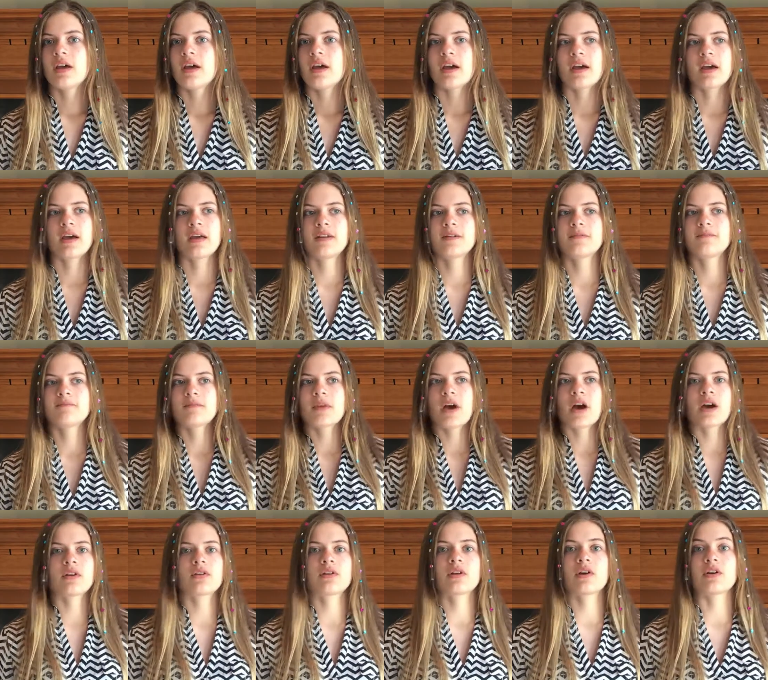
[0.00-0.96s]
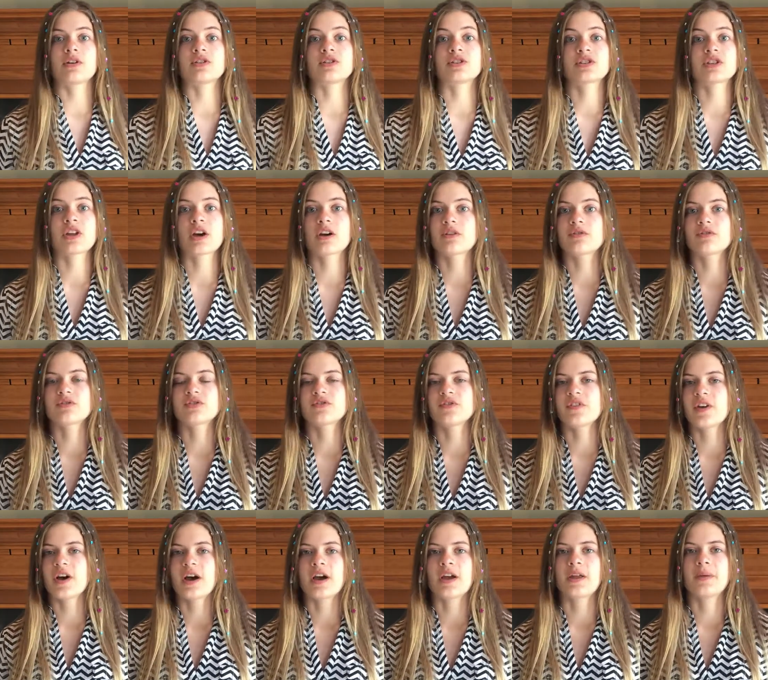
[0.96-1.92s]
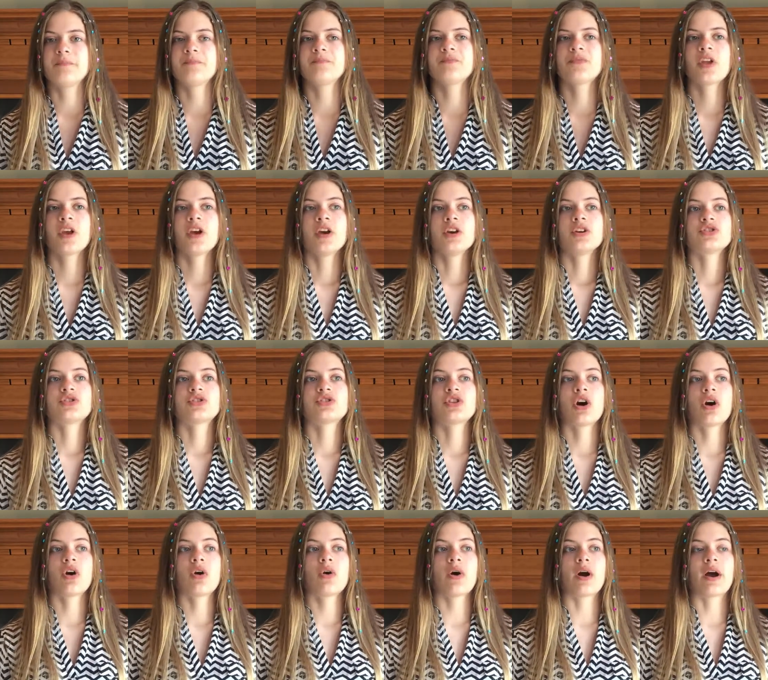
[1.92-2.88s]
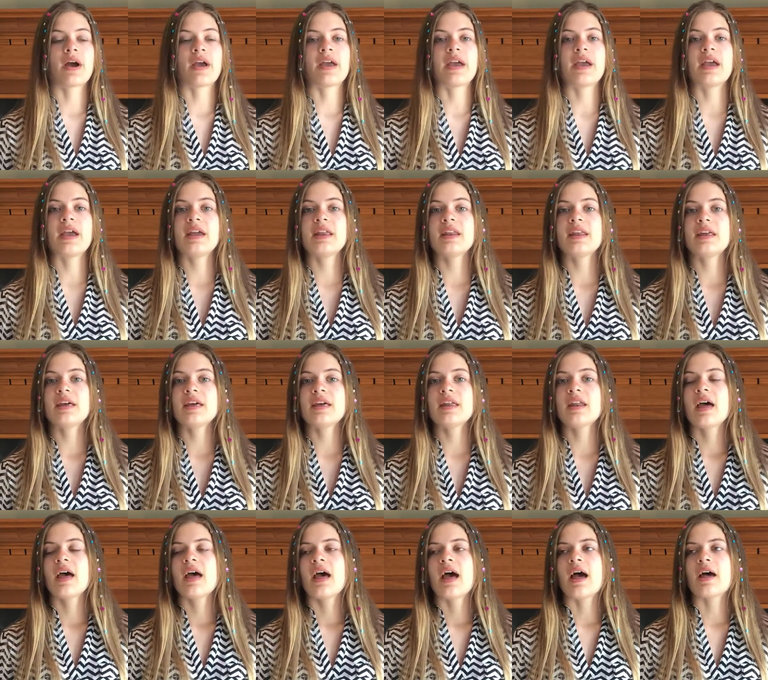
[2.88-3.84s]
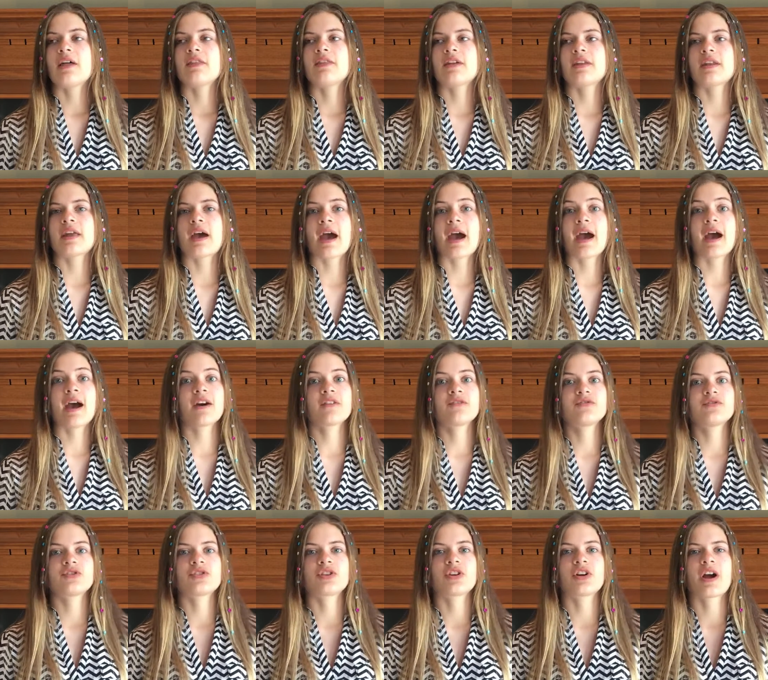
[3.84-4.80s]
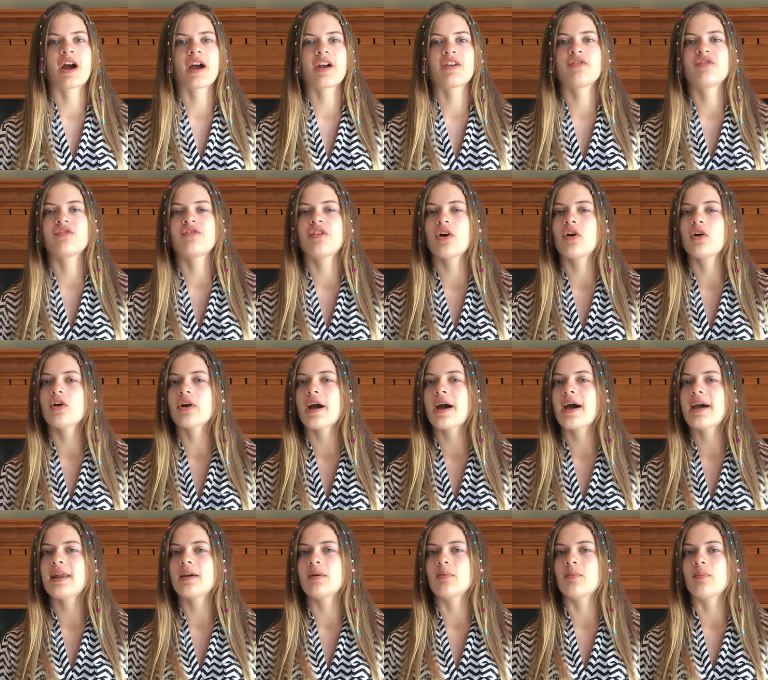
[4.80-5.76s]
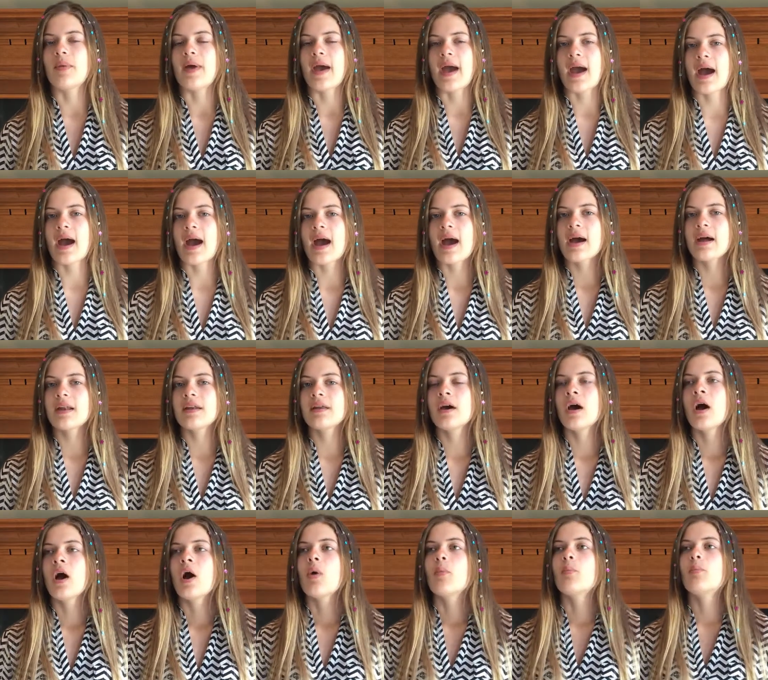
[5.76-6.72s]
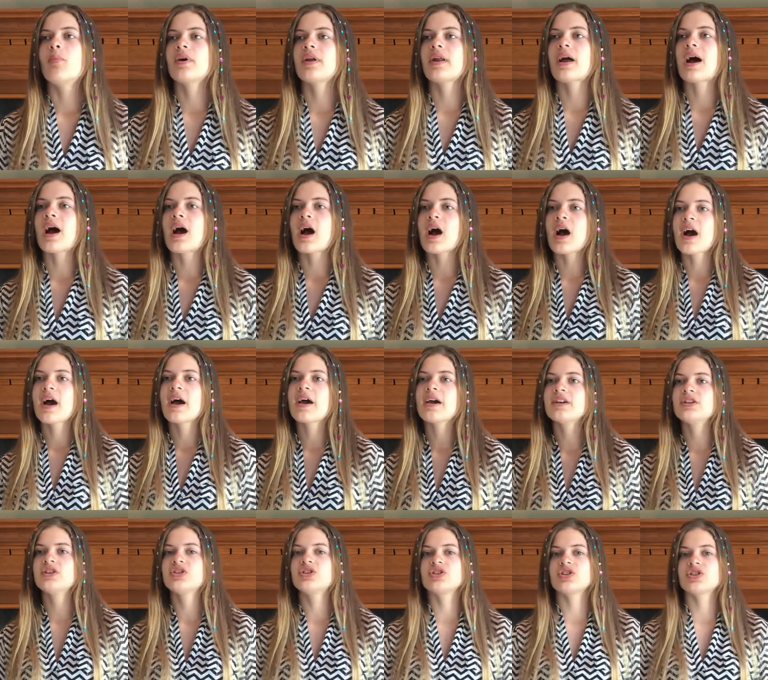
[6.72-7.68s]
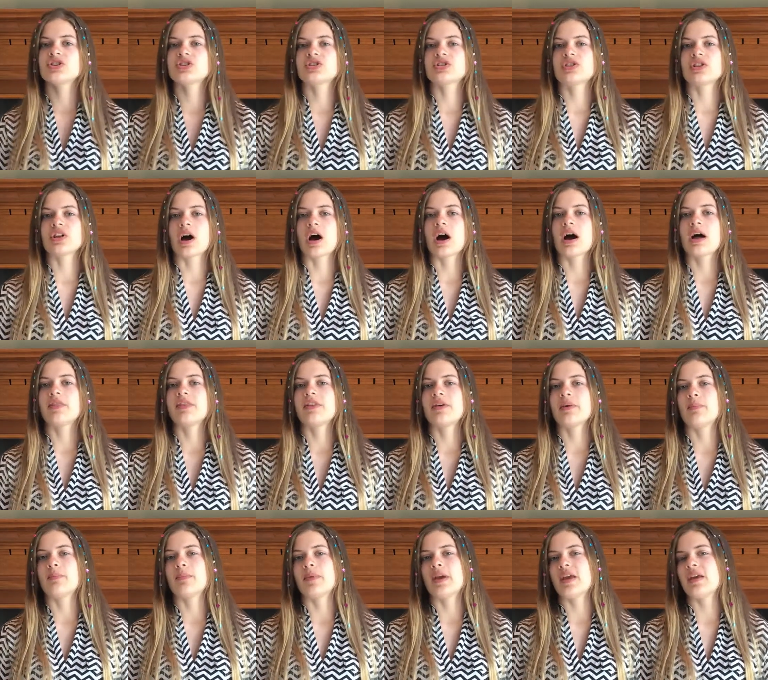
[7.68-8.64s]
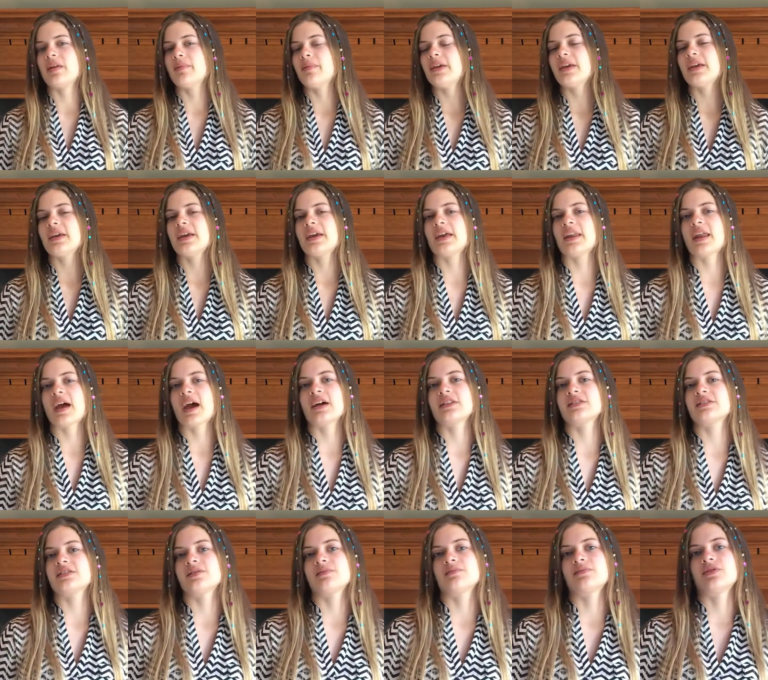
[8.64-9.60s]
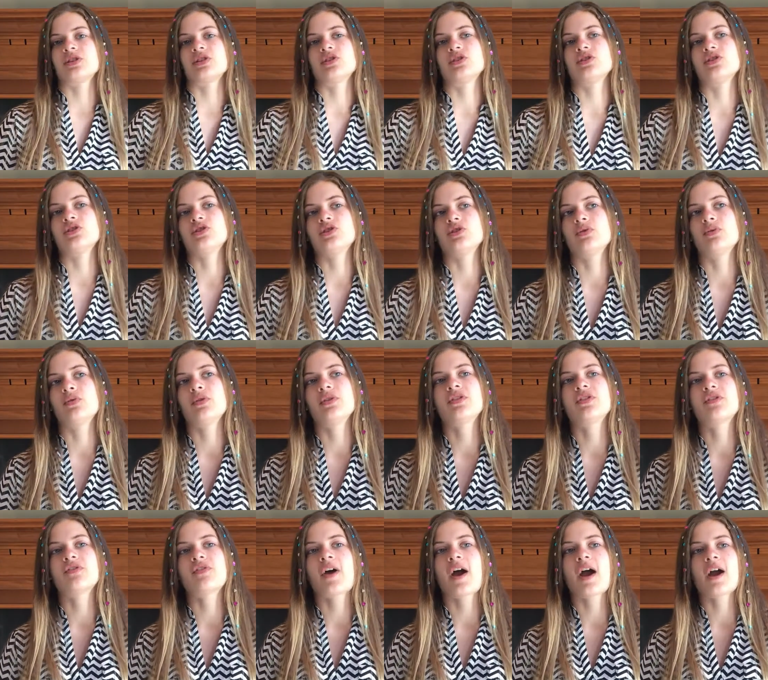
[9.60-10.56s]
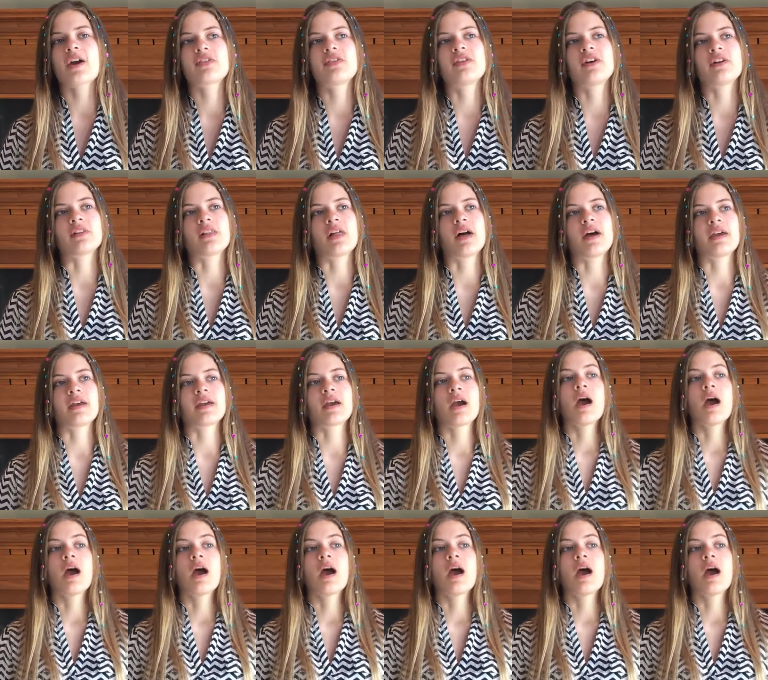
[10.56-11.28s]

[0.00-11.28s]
And I don't know. I just thought it was fine. So I ate it. And then after, I felt kind of bad. But I just thought that maybe it had something to do with the fact that, like,